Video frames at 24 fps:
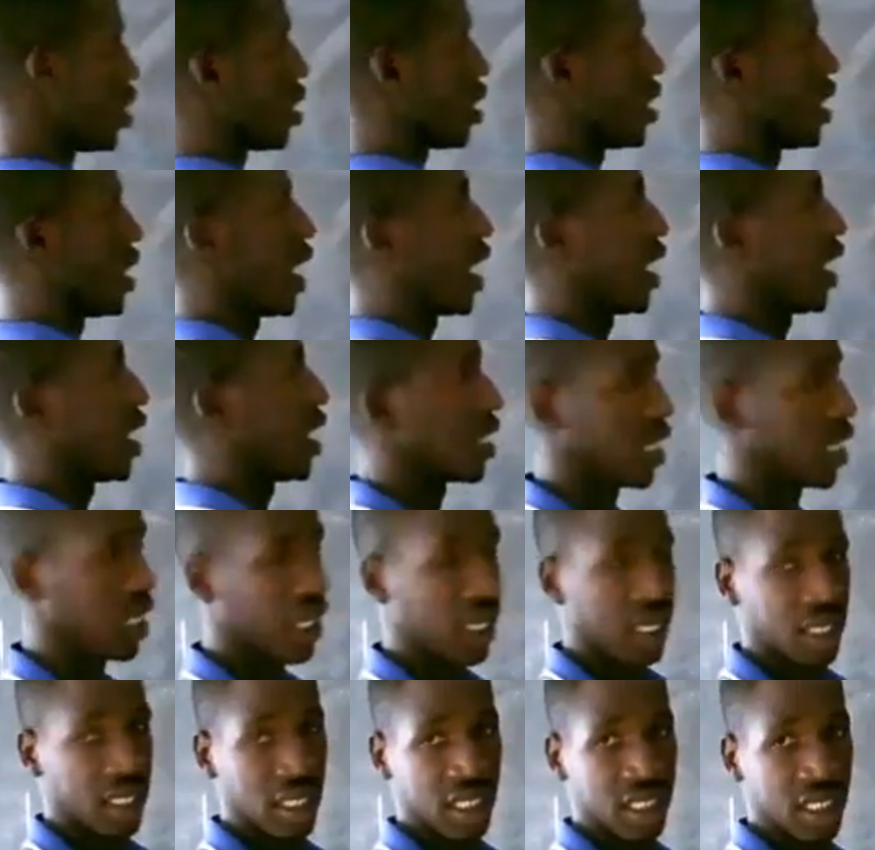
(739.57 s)

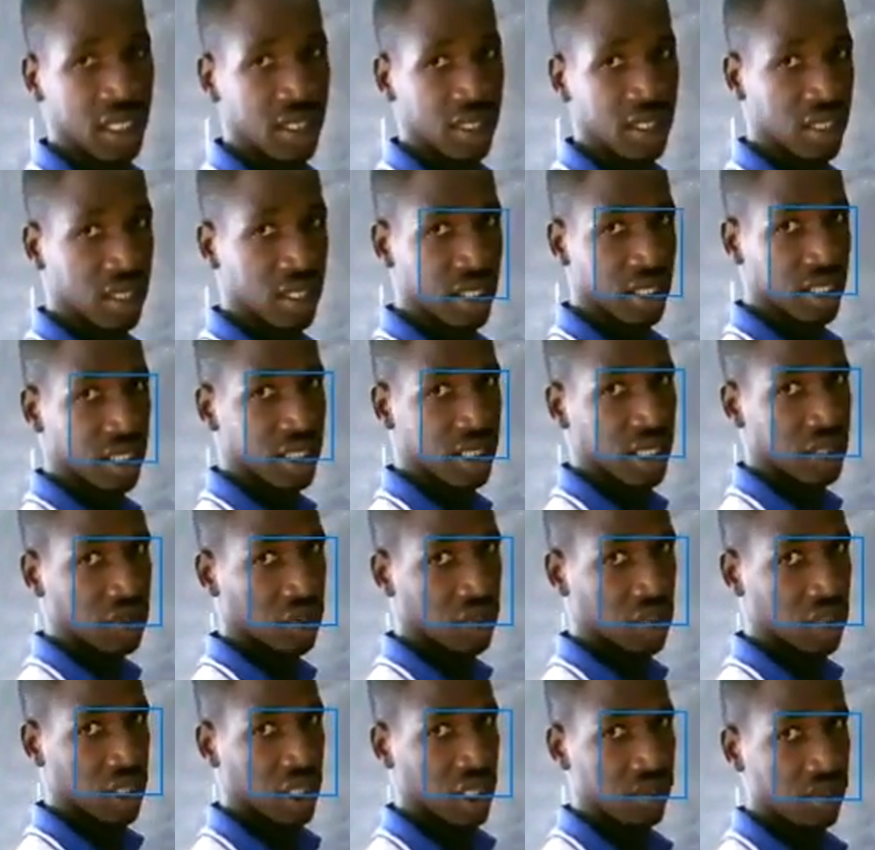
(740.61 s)
90 degrees. That's
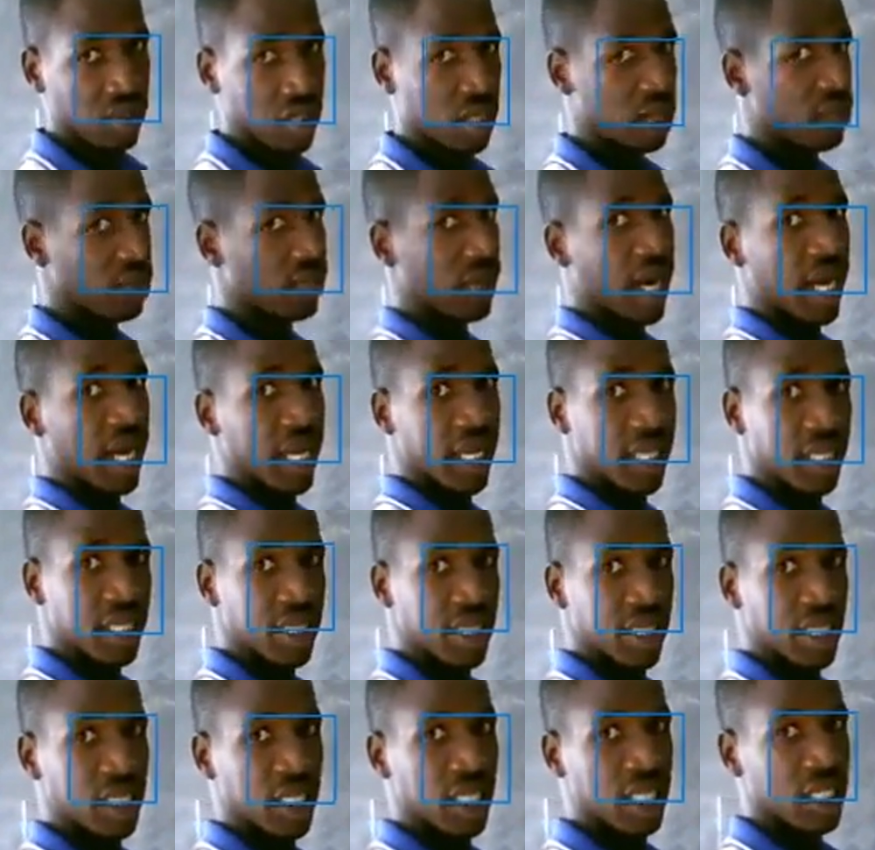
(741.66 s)
what they mean
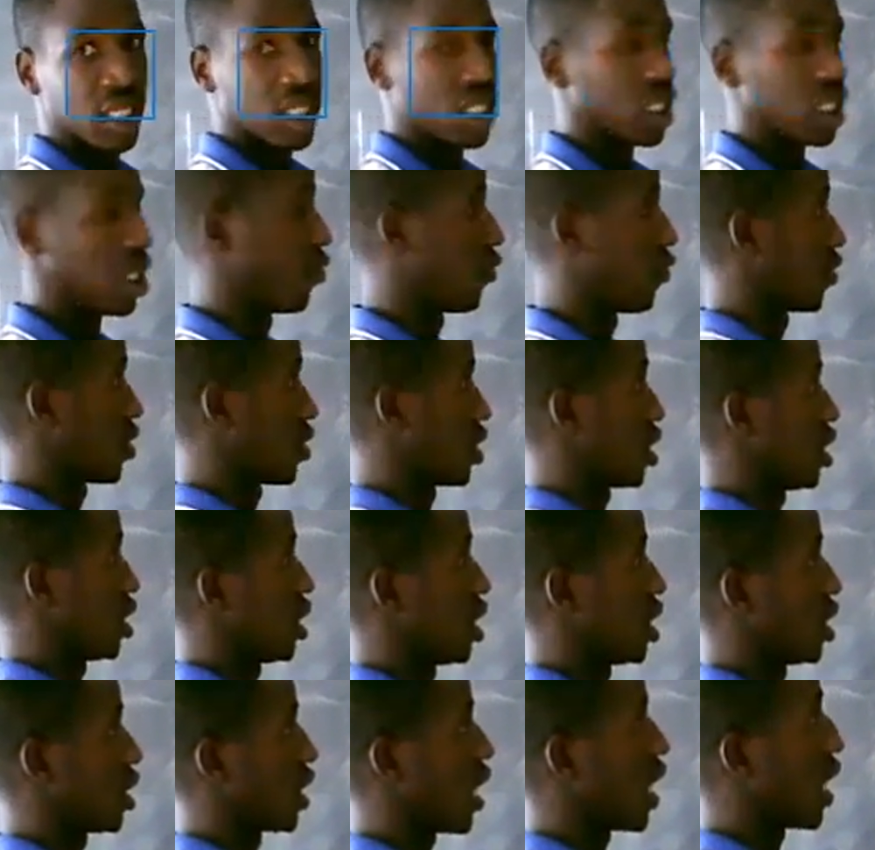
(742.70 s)
by three
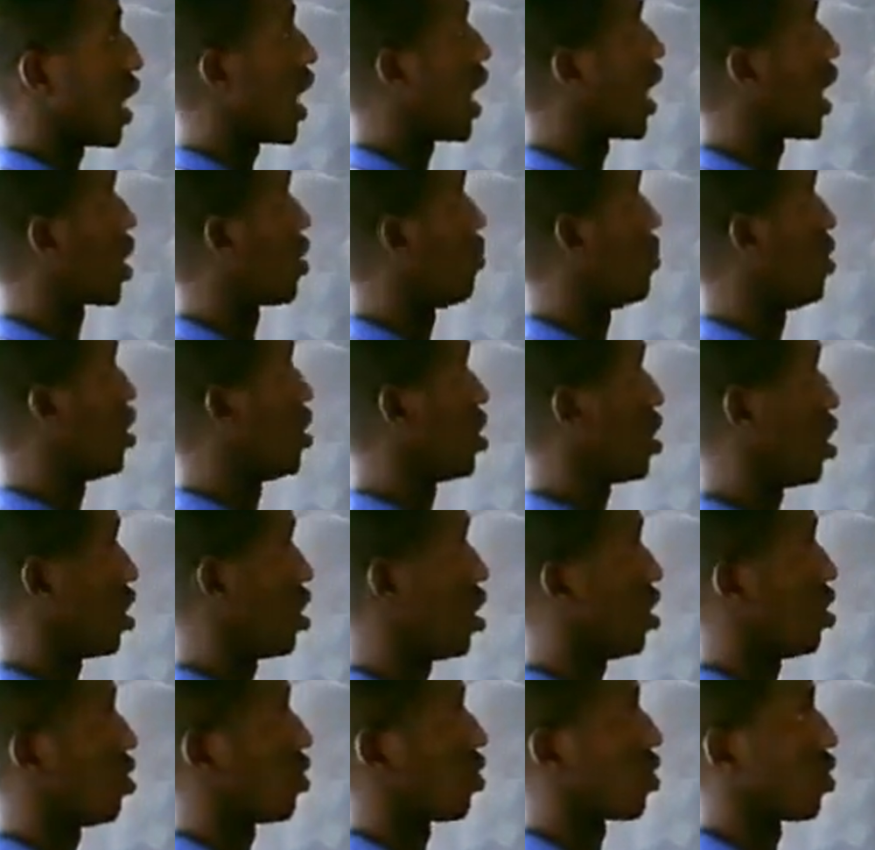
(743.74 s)
forces, I mean
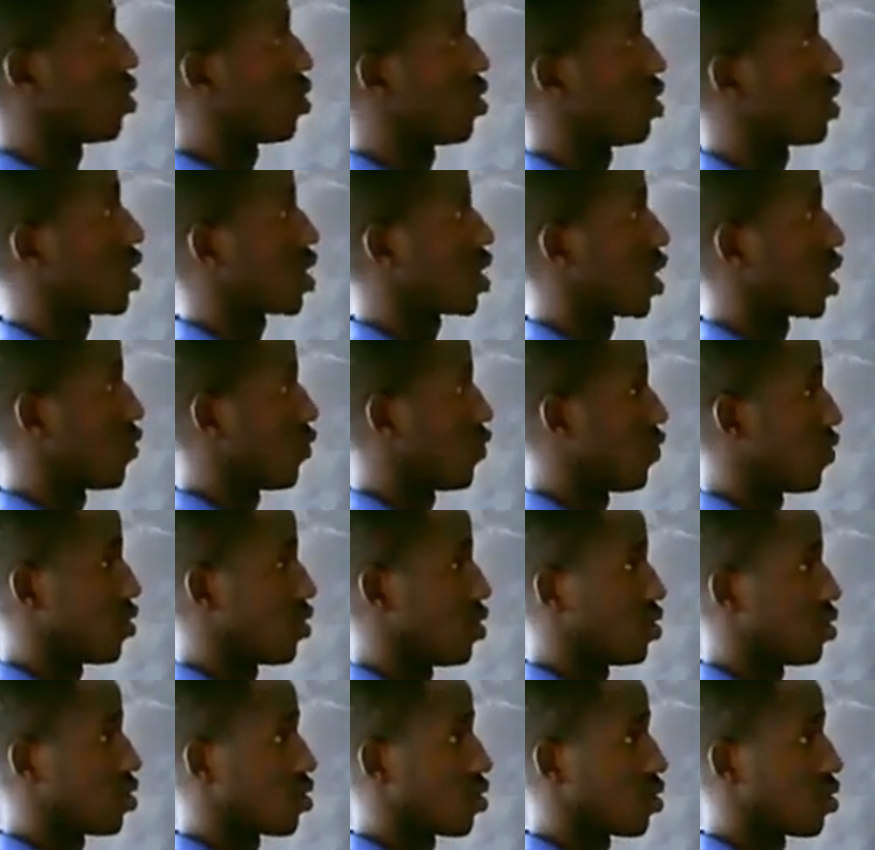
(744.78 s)
three newtons and four
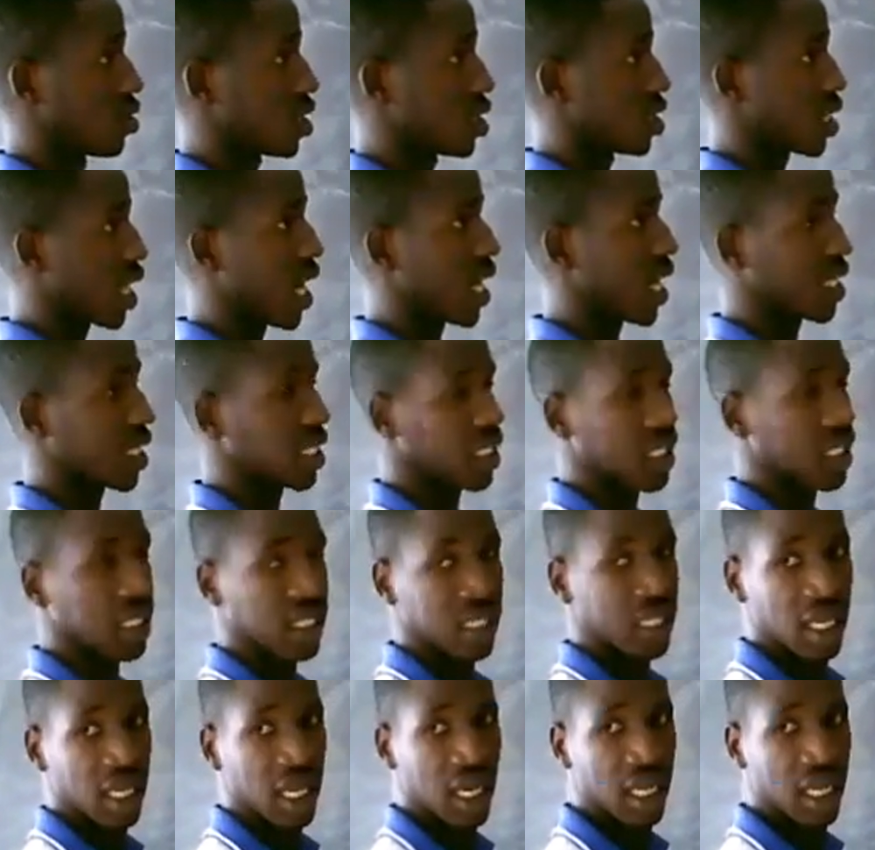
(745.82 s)
newtons
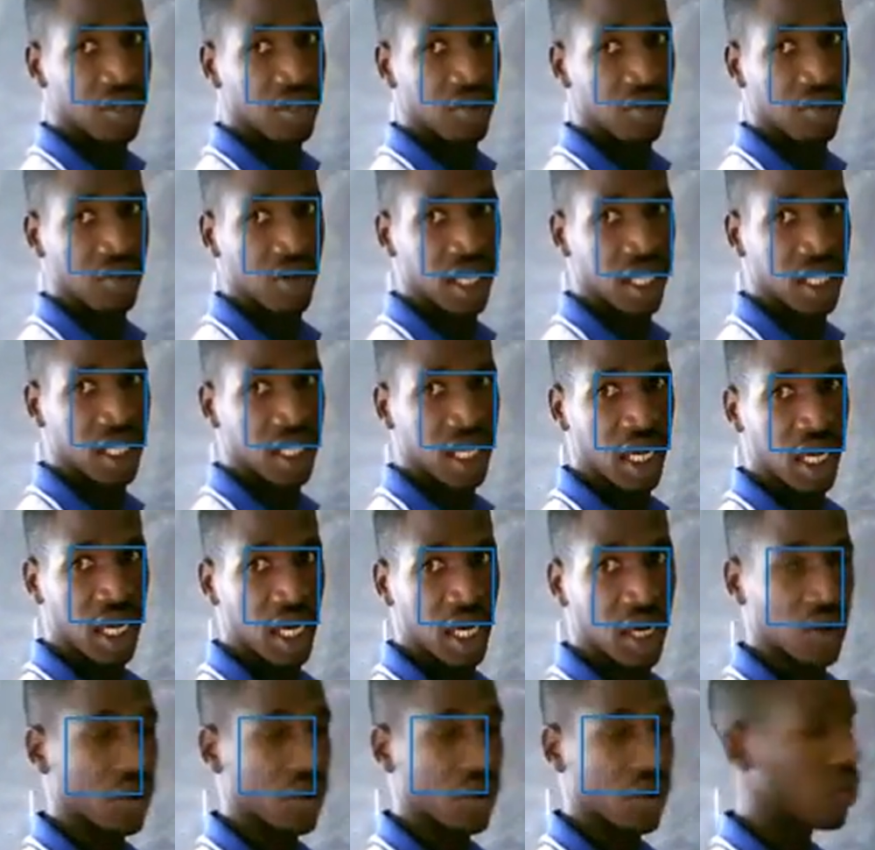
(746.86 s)
acting at right
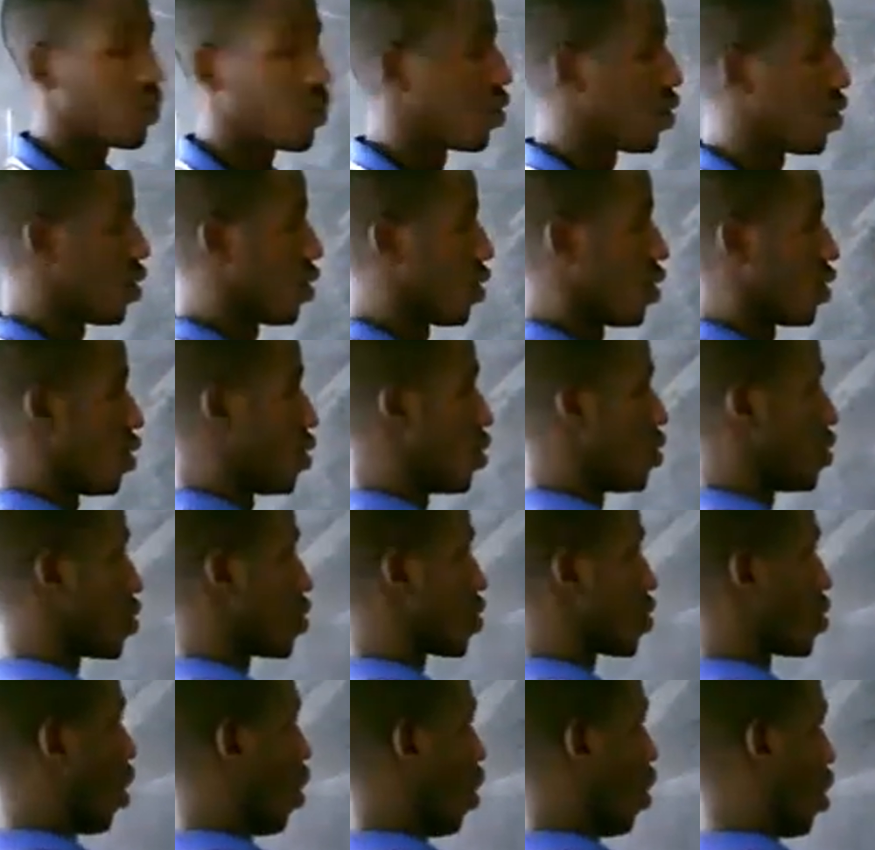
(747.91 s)
angle.
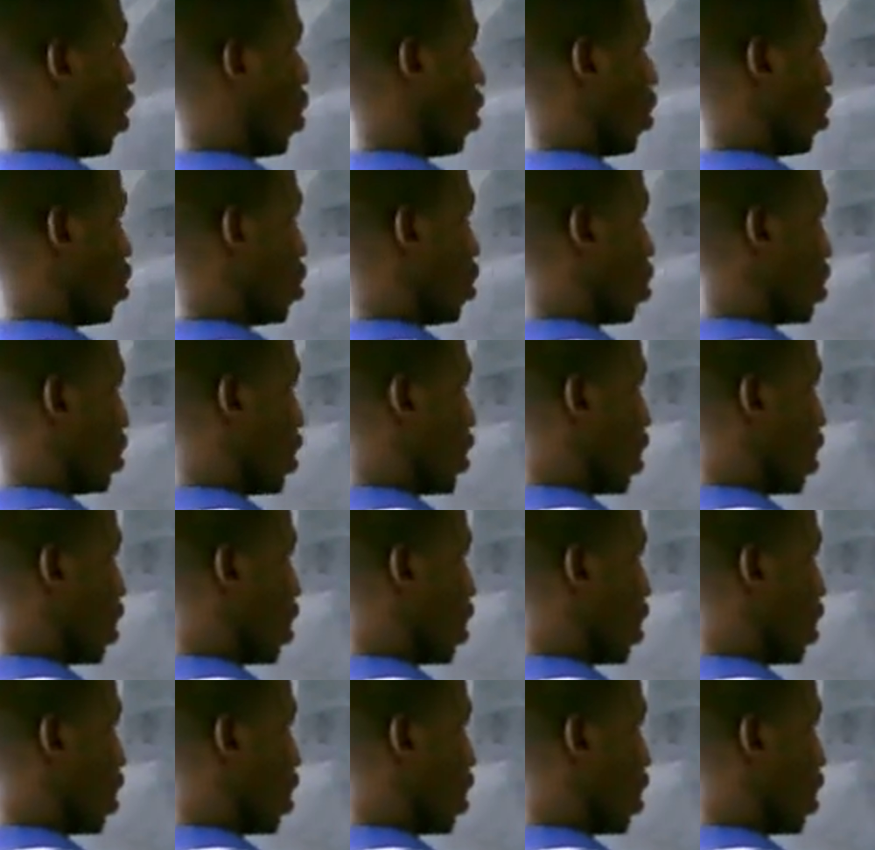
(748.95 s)
So the